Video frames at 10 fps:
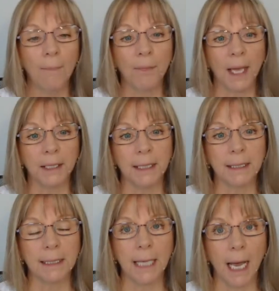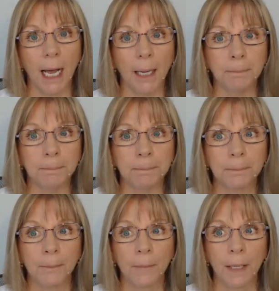that
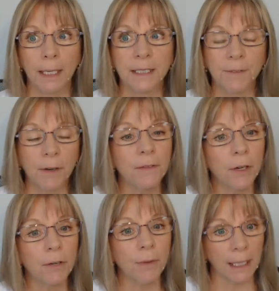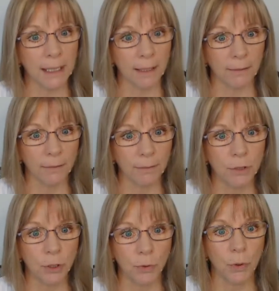it's very, very relative
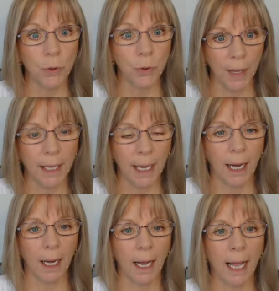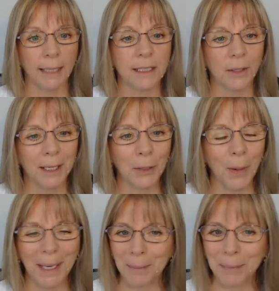to who they are, and so they're
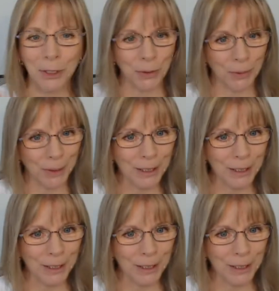quite happy to